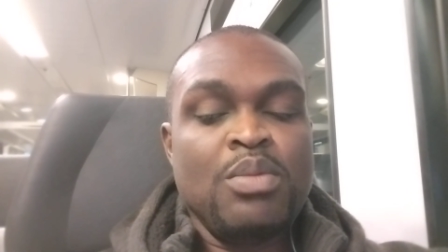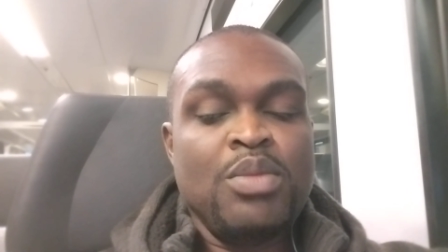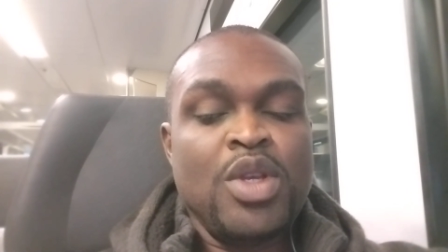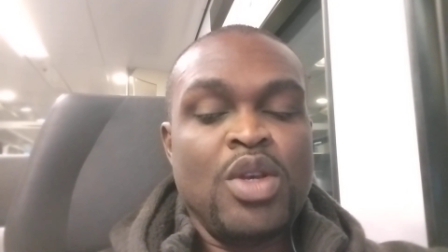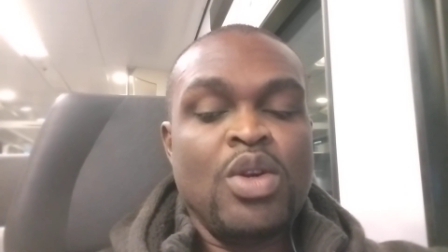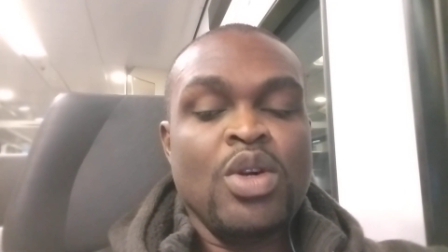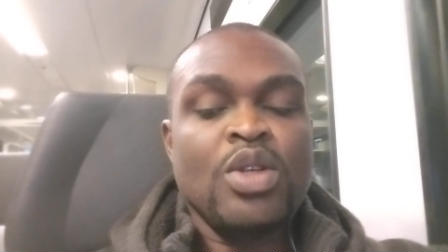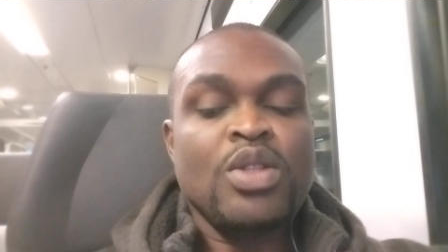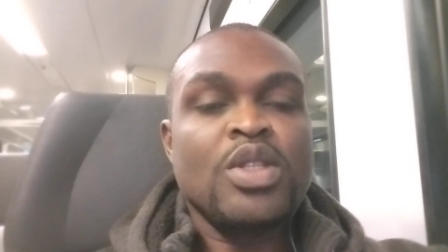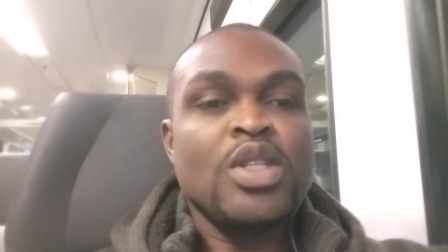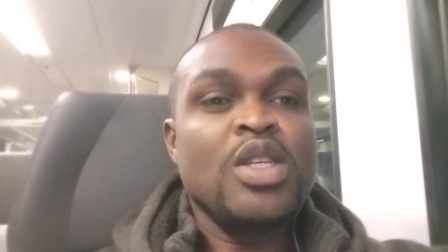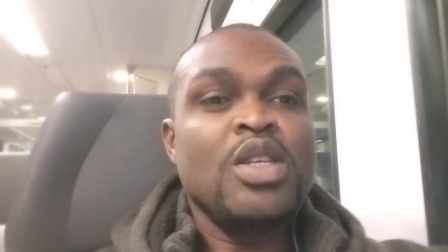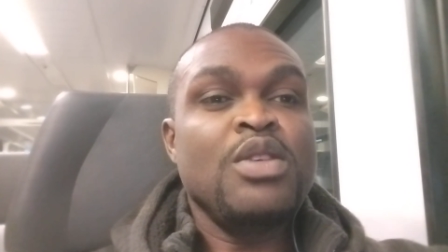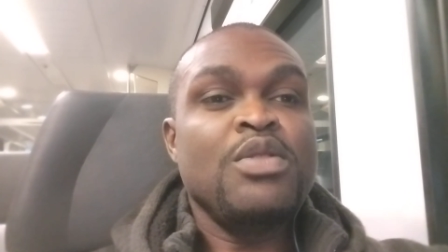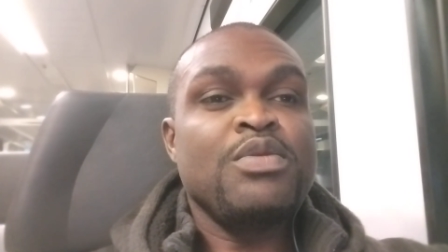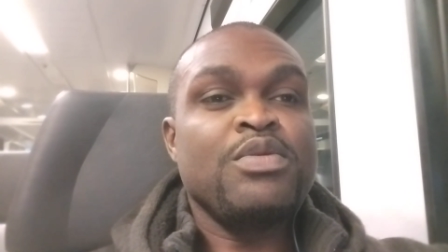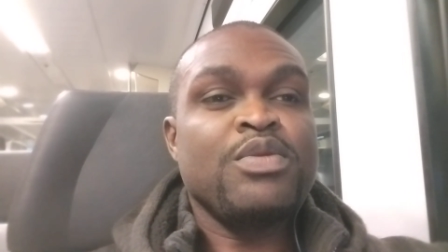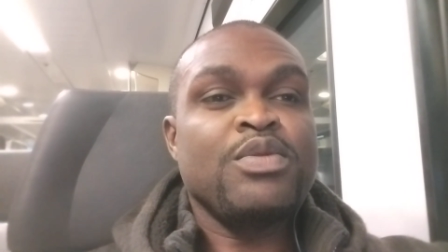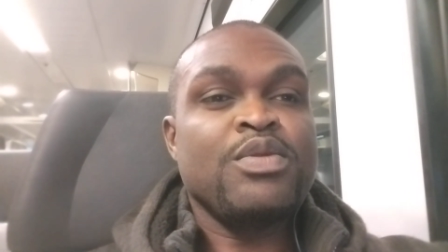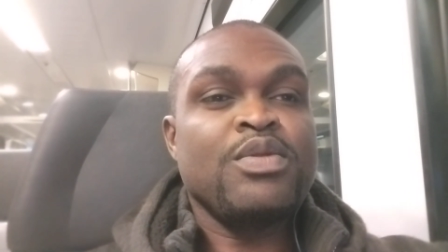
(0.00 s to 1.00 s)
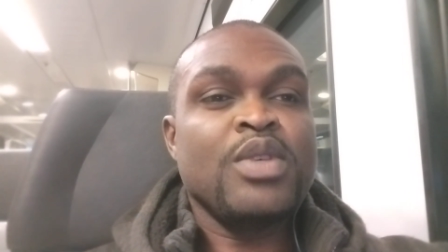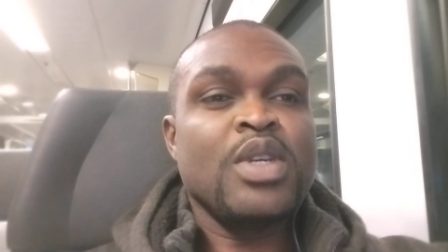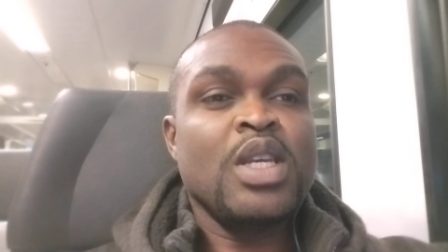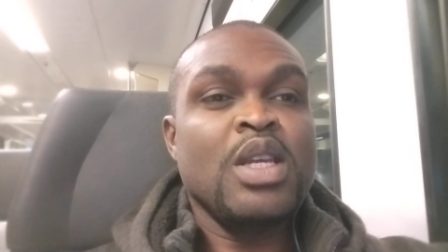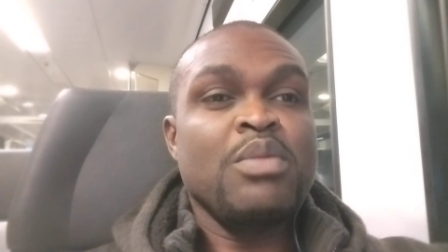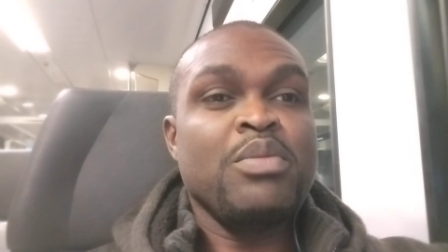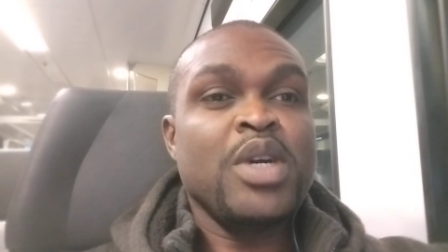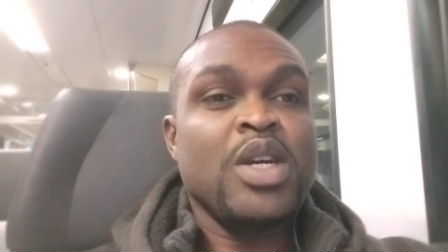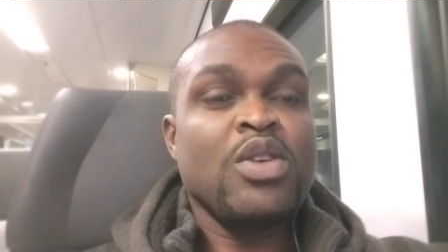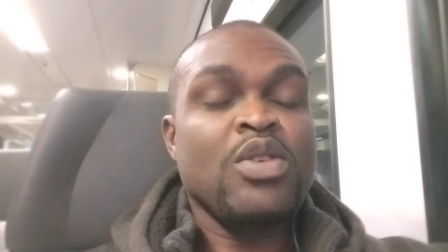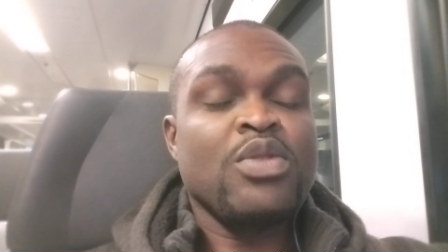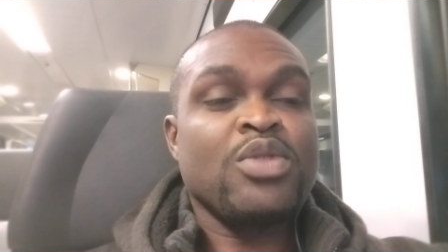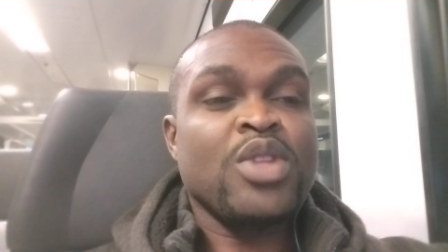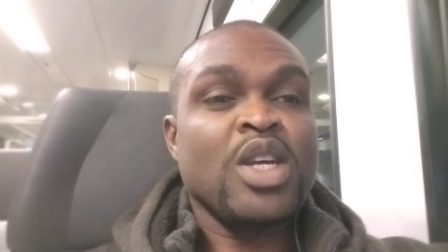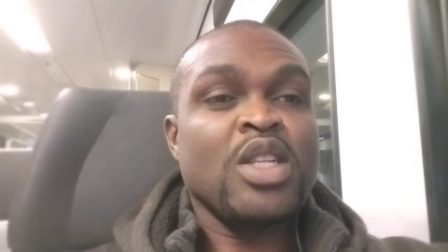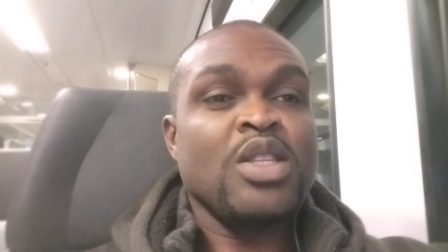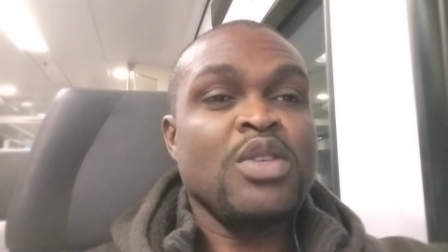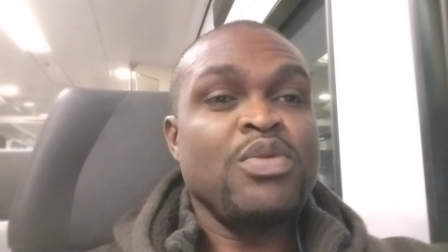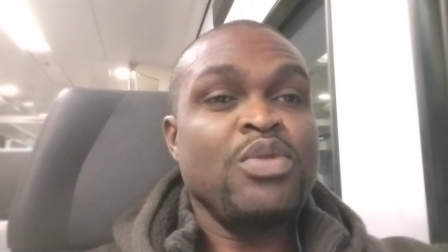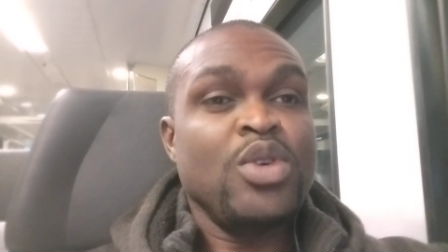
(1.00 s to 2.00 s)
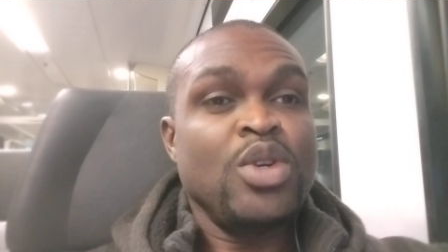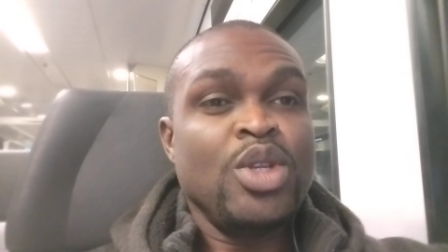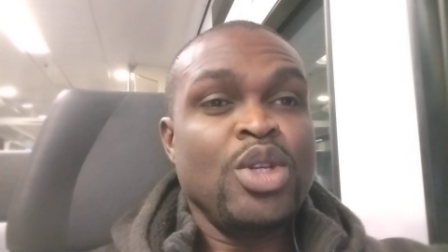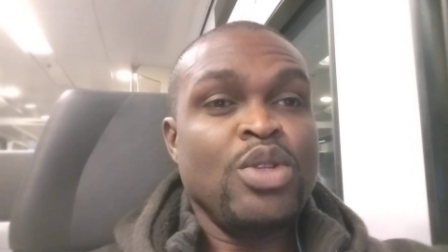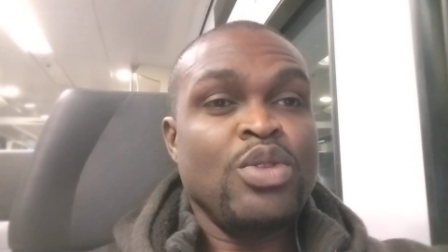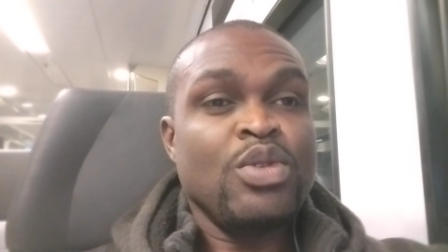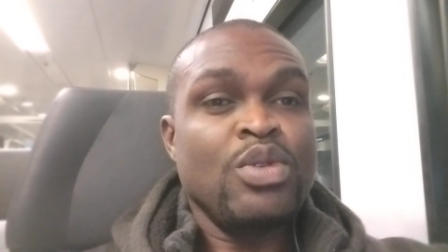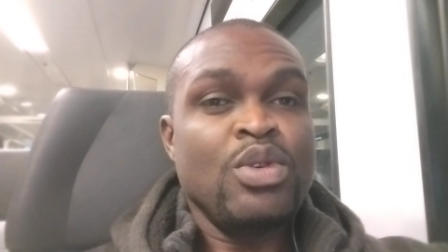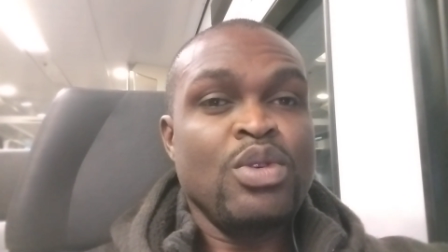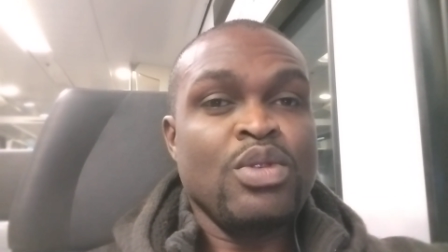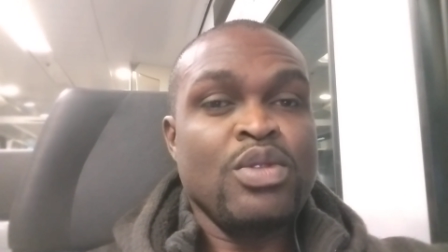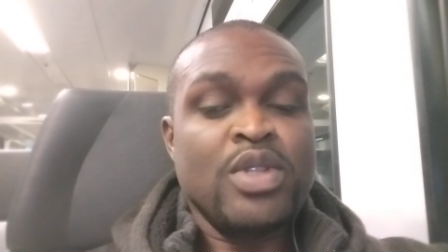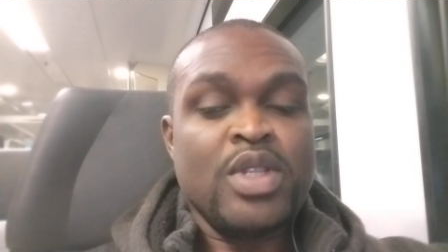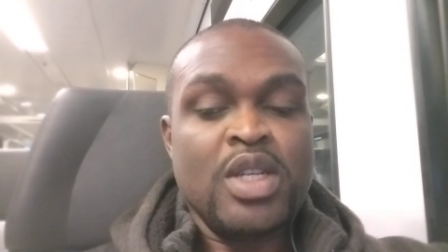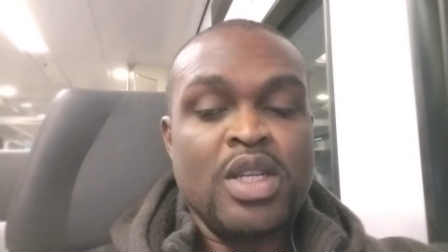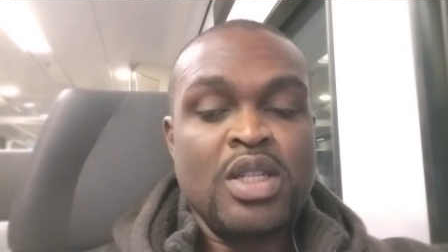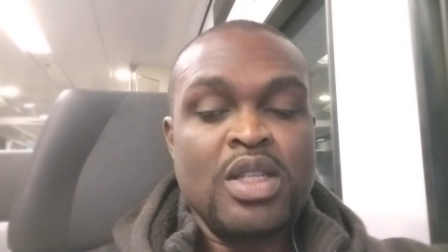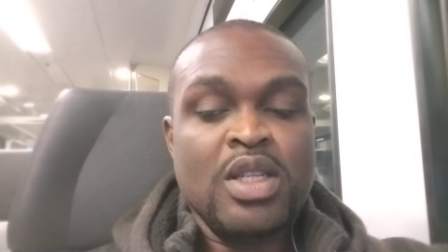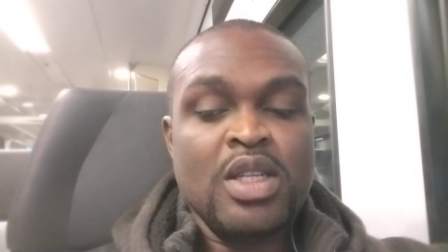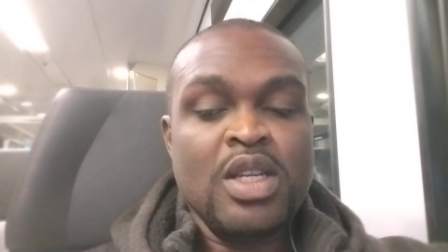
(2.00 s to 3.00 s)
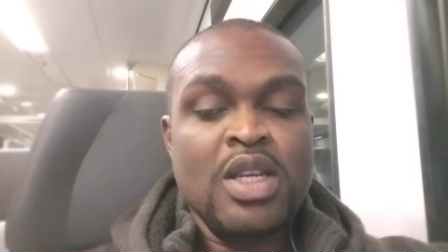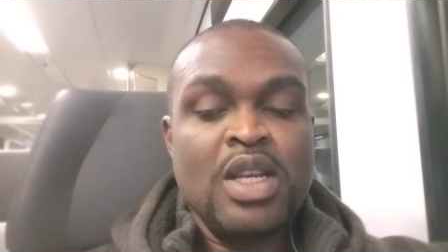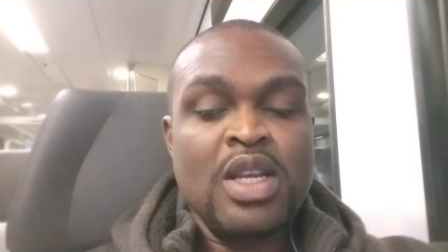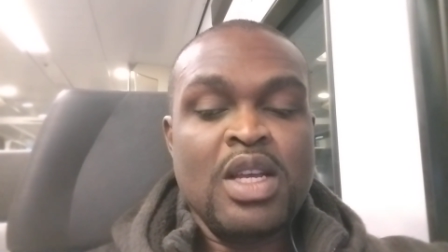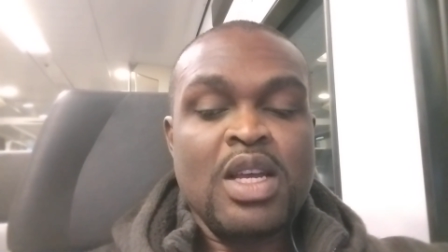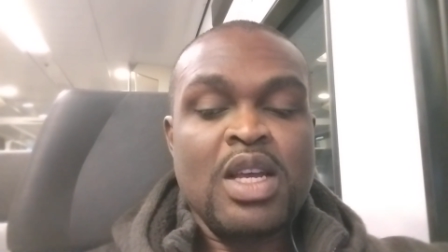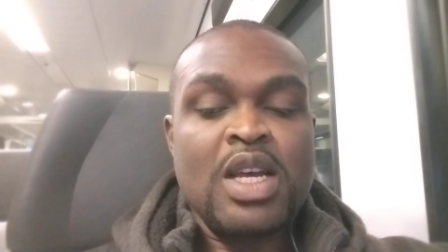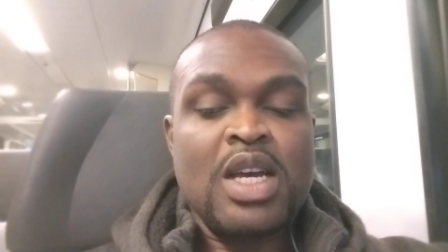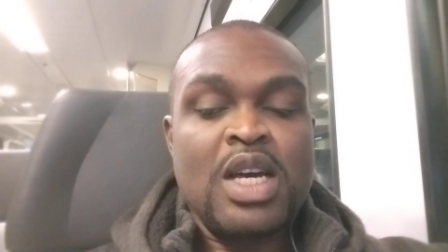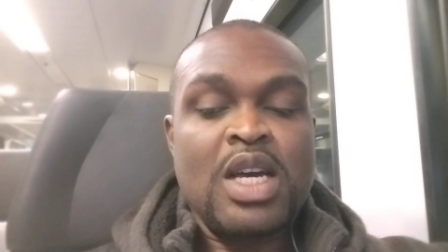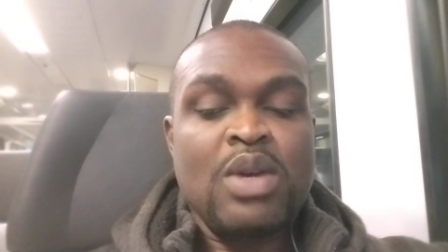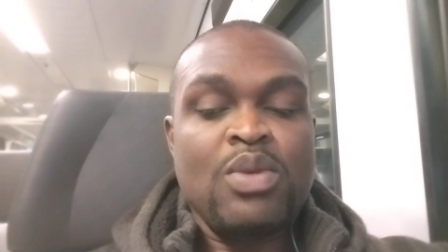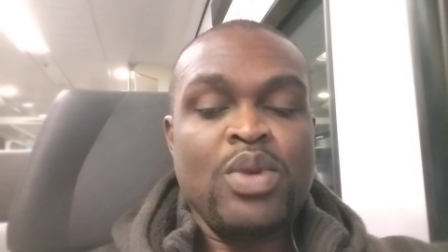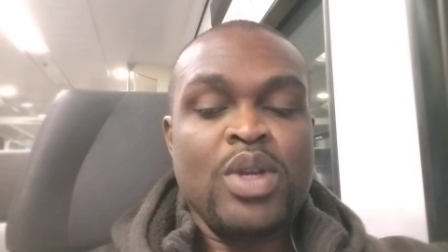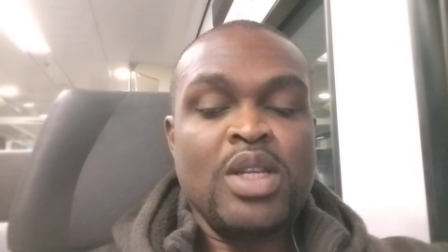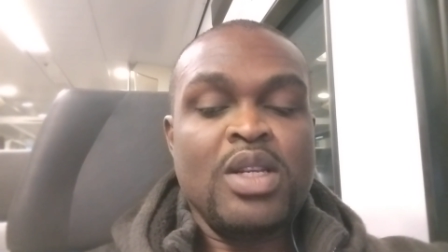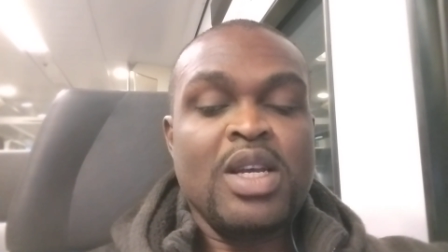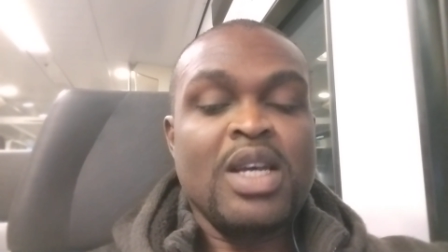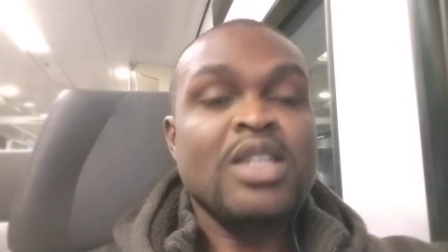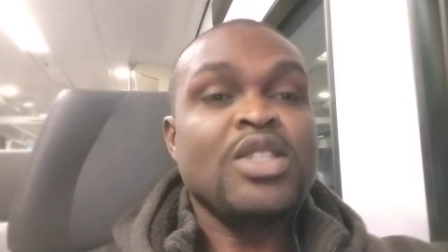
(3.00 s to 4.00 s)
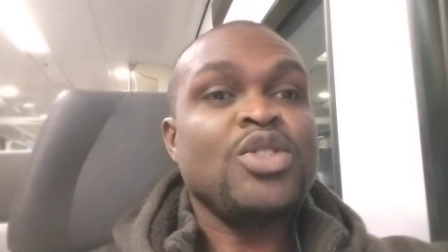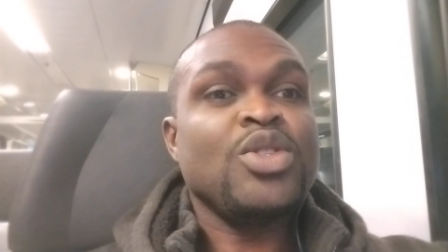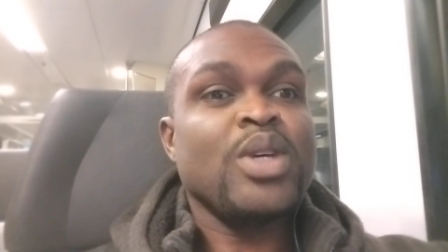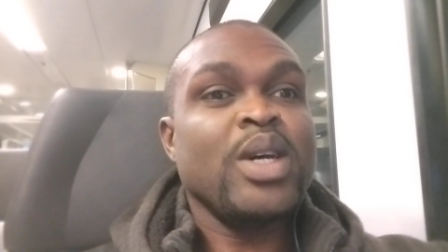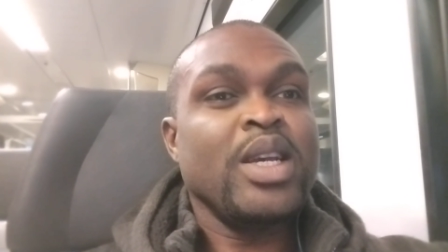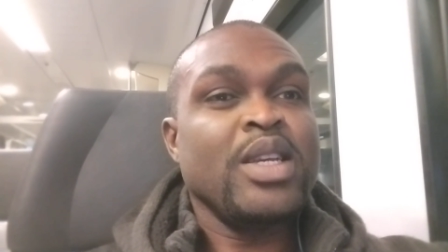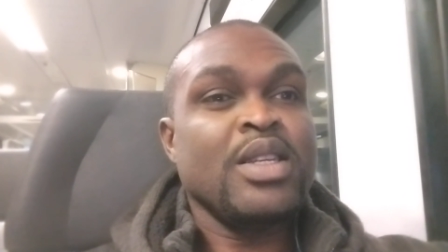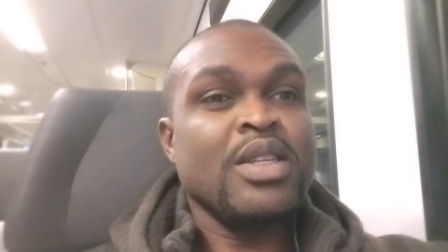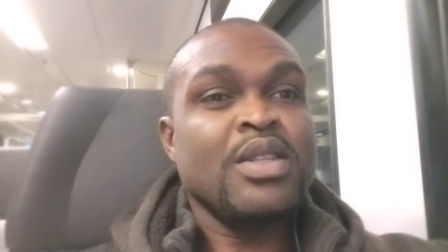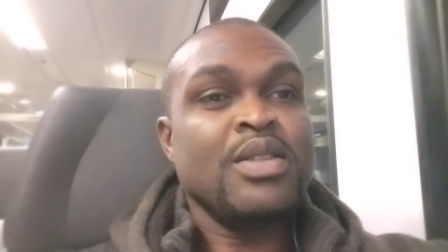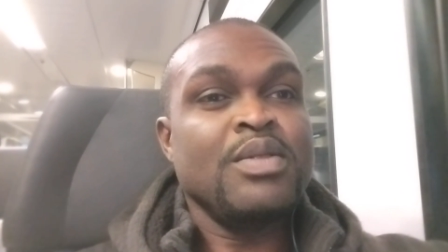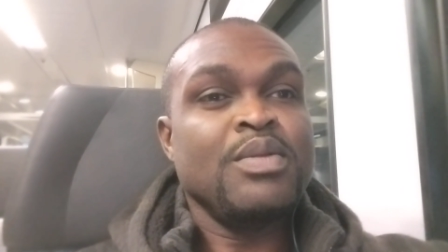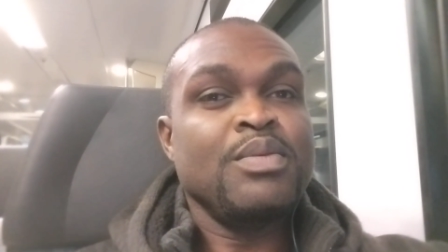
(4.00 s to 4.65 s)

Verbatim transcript: Because if a man of 34 years old said, I will die trying,